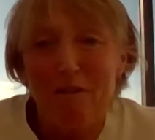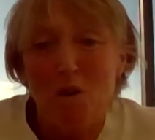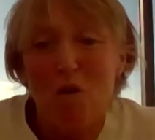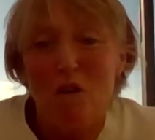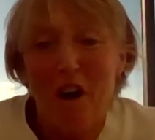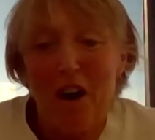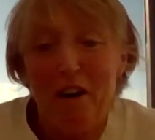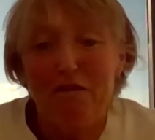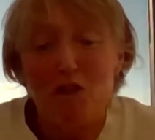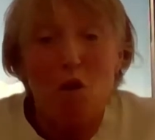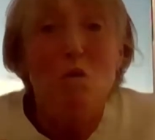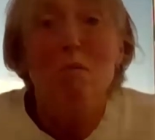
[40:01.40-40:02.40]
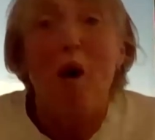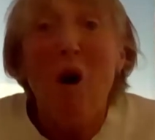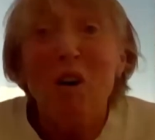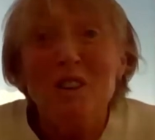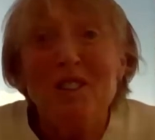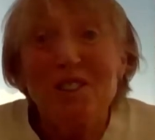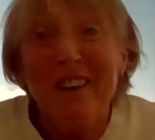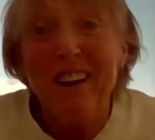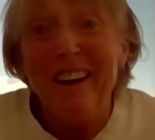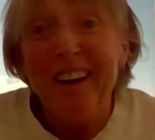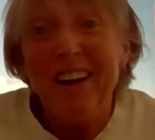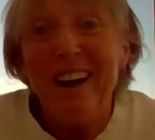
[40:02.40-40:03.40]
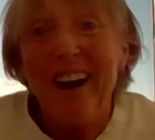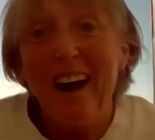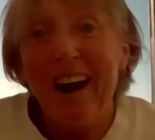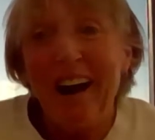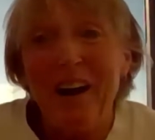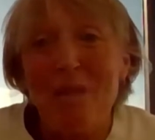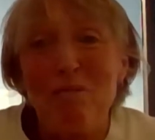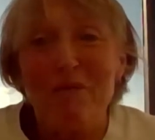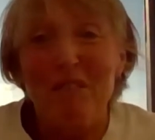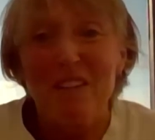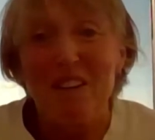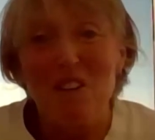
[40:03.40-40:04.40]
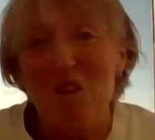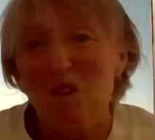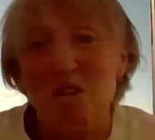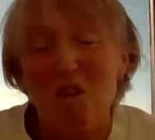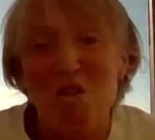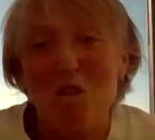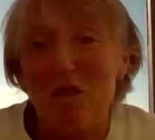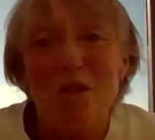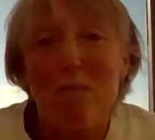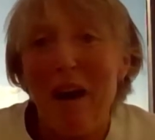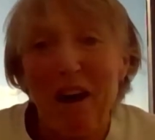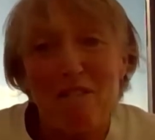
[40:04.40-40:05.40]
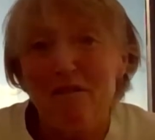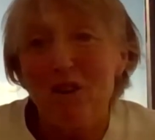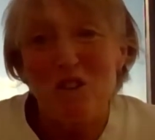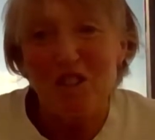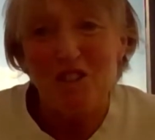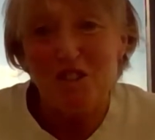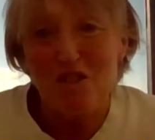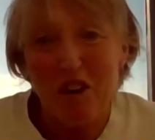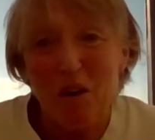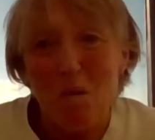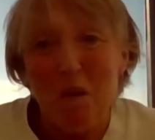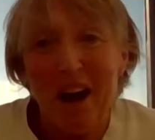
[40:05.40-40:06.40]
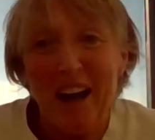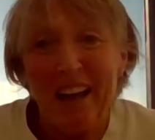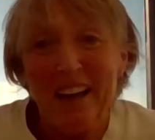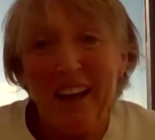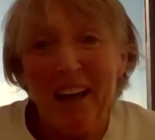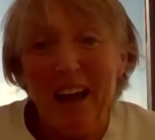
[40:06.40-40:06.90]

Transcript: of your kind of toolbox, you're on the back foot straight away.